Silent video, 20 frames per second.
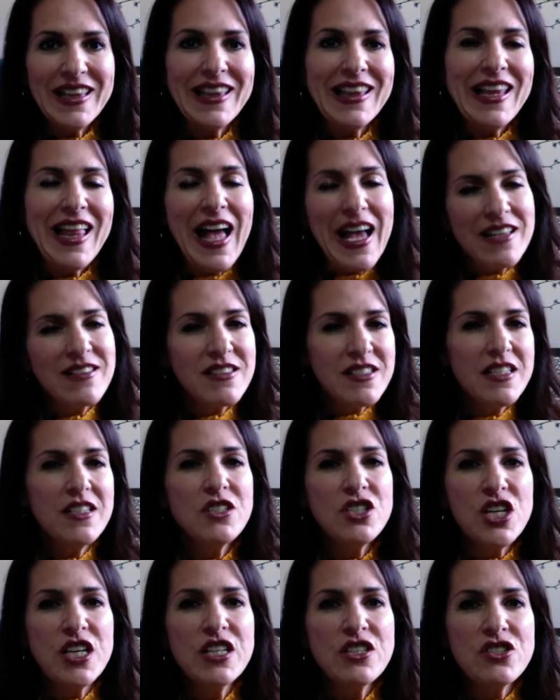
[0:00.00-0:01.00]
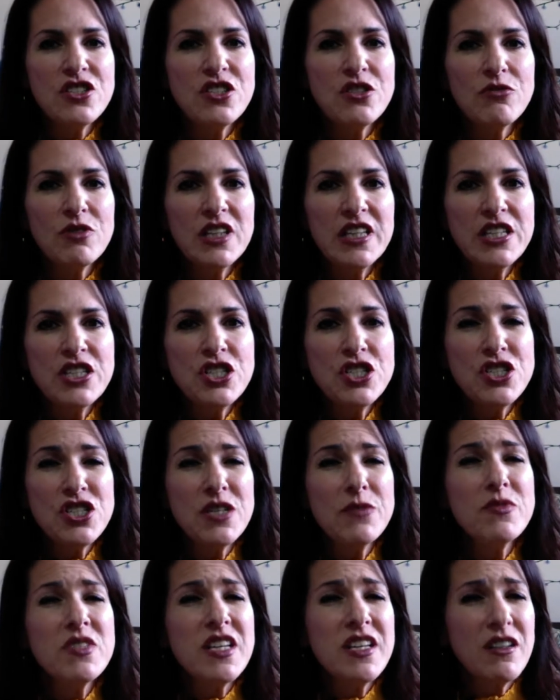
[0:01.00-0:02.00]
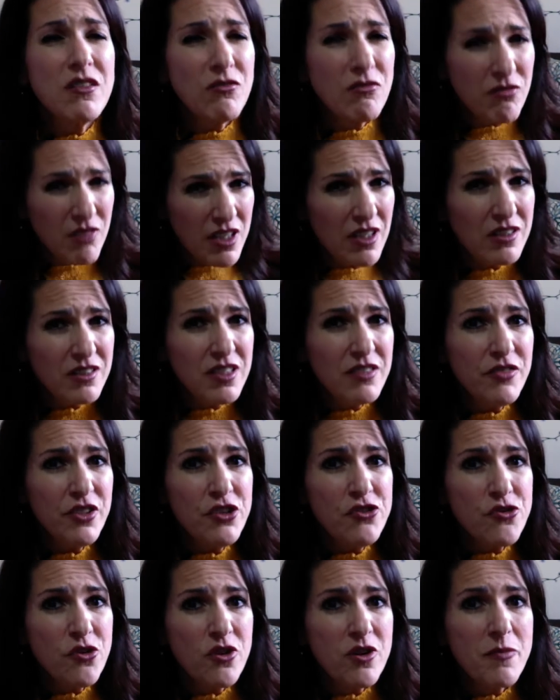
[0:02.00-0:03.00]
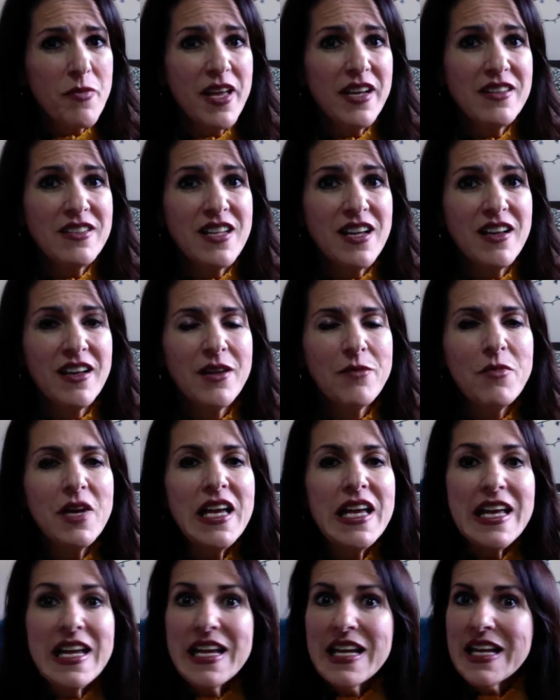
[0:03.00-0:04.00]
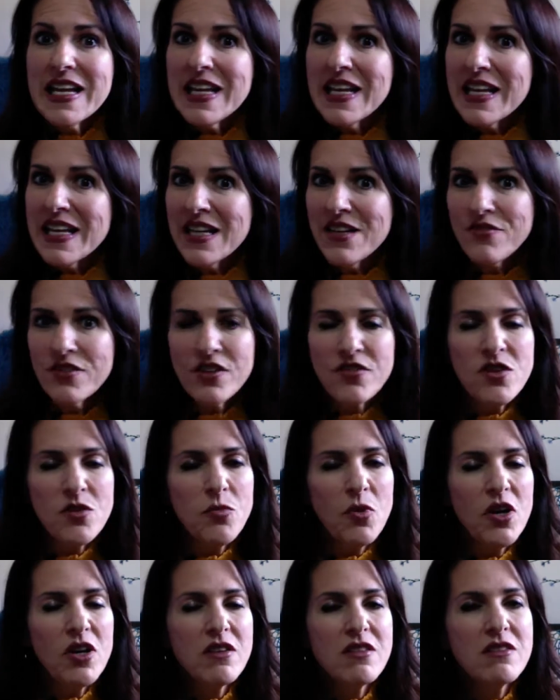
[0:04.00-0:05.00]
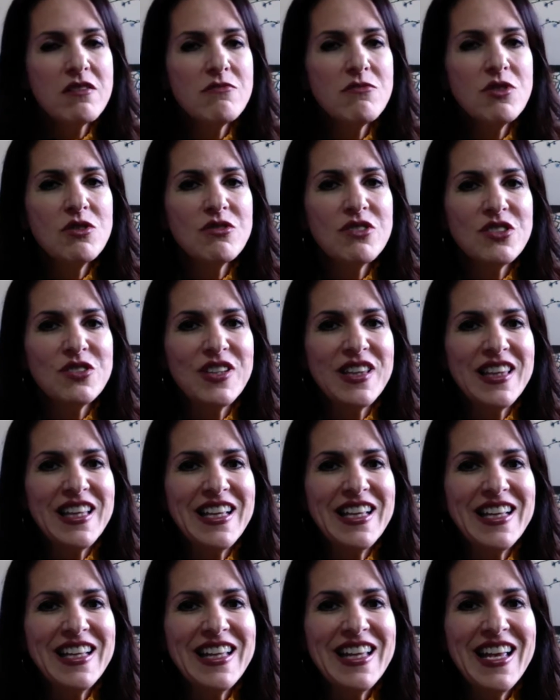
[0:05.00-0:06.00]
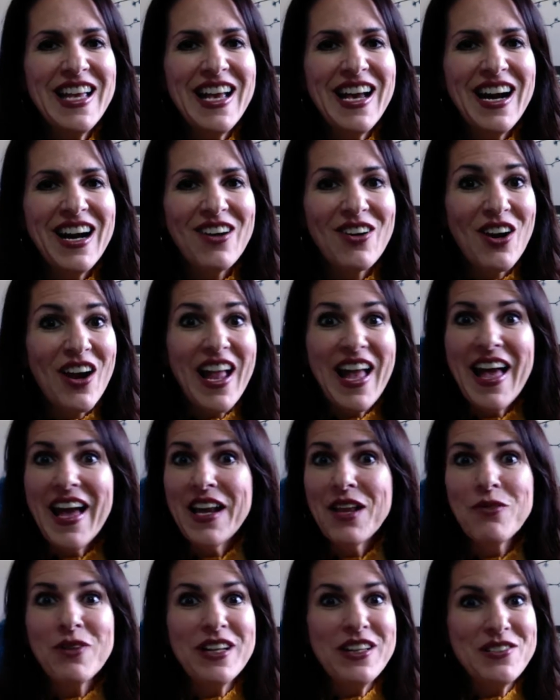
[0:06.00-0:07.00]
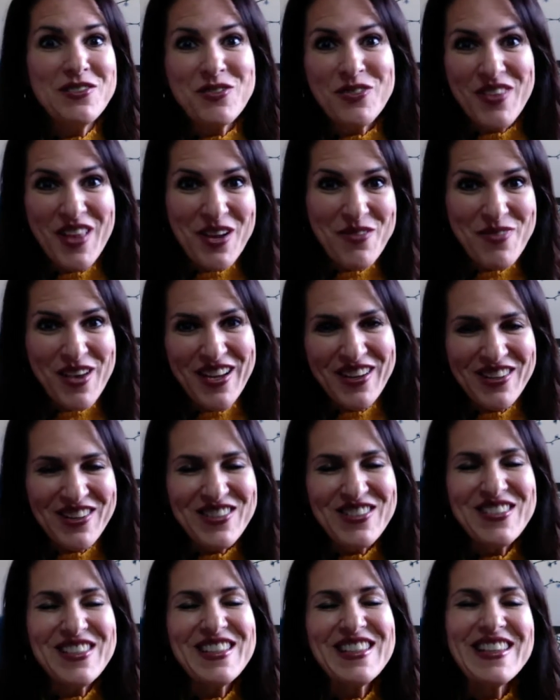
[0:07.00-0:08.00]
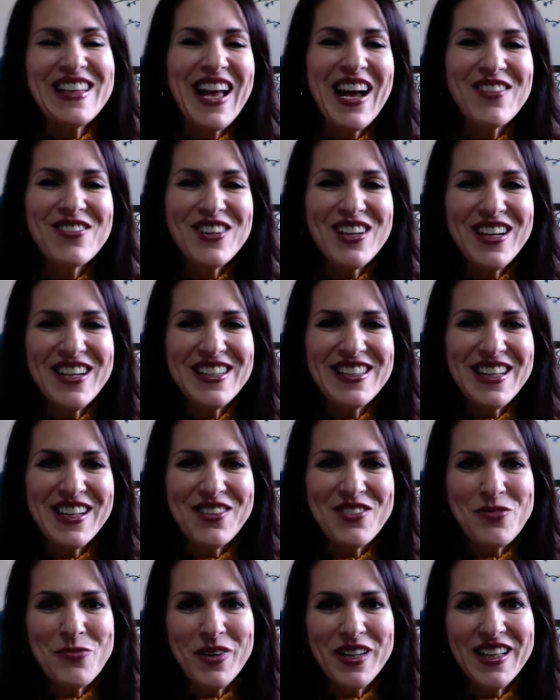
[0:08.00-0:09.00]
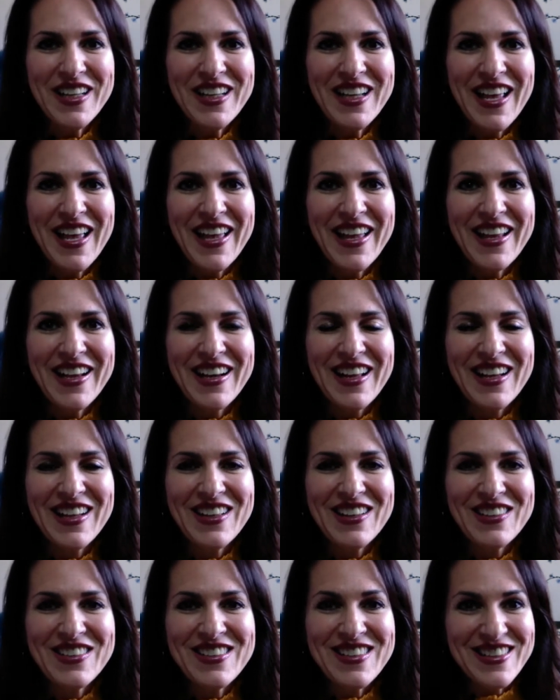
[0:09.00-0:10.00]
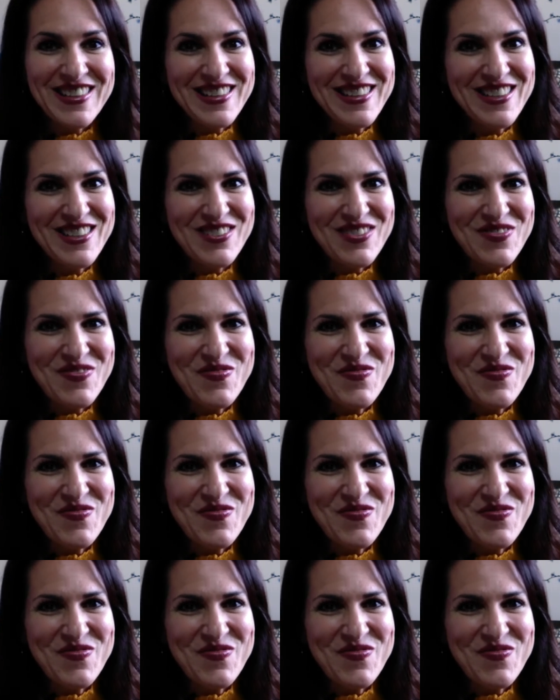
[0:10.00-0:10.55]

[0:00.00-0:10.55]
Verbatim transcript: lasting change in their relationships in a relatively short amount of time, even if their partner won't do a thing or anyone else for that matter. Have a great day, everybody, and I'll see you soon.